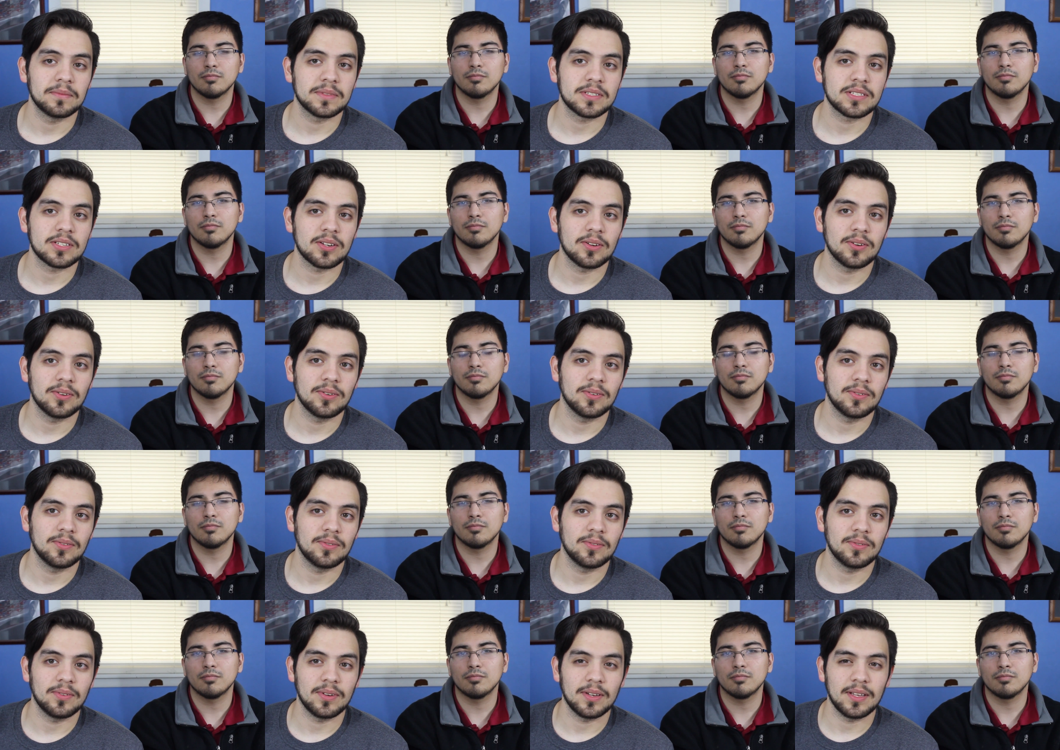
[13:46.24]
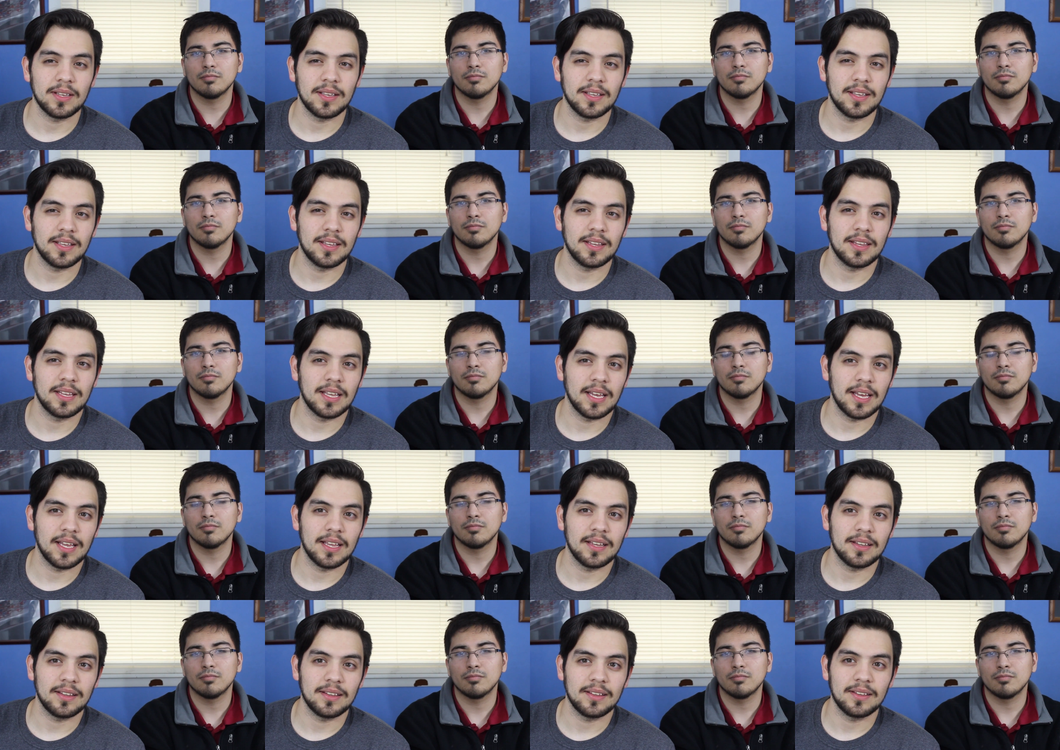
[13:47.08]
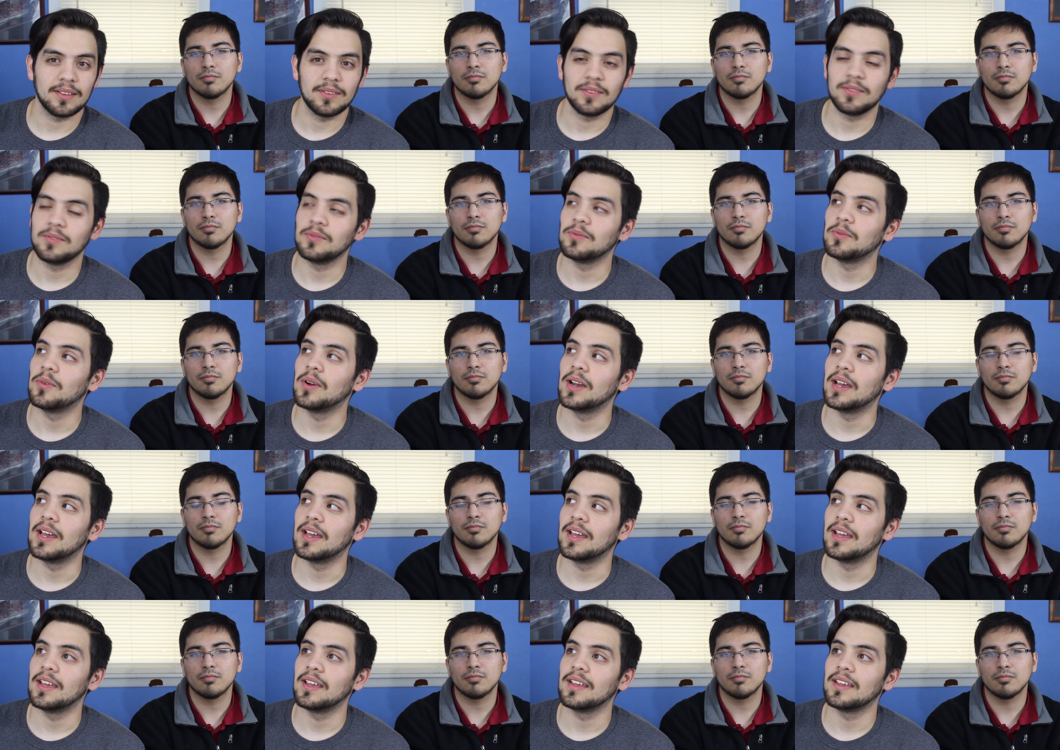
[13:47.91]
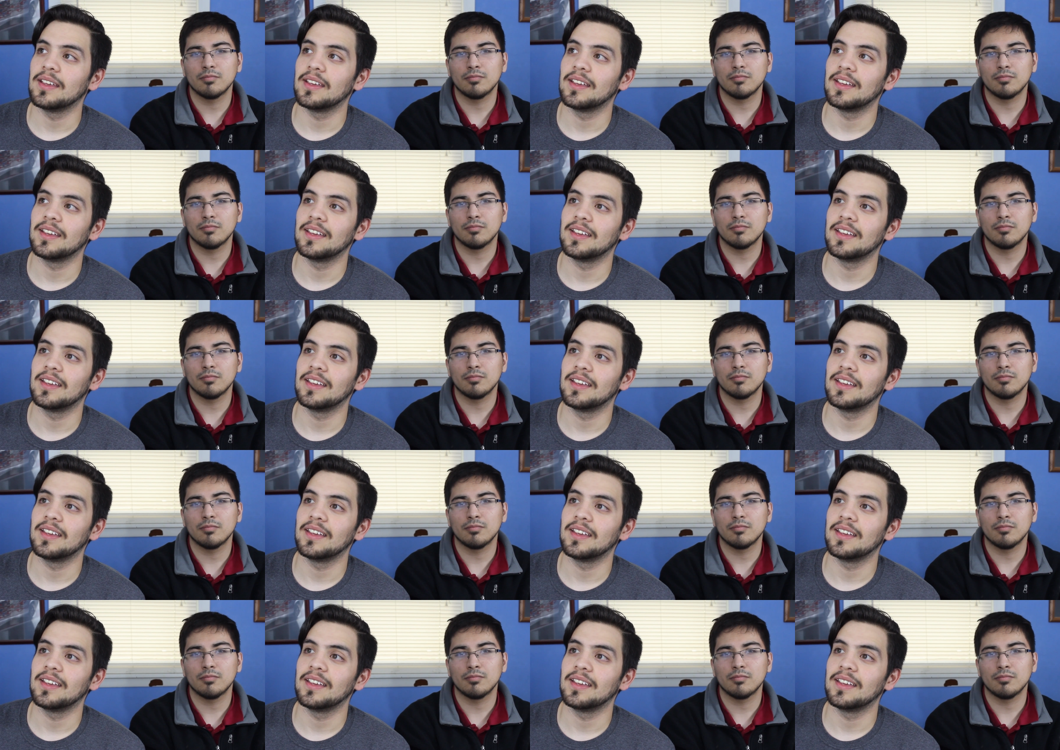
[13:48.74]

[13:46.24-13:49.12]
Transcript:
Speaker 1: So in that way,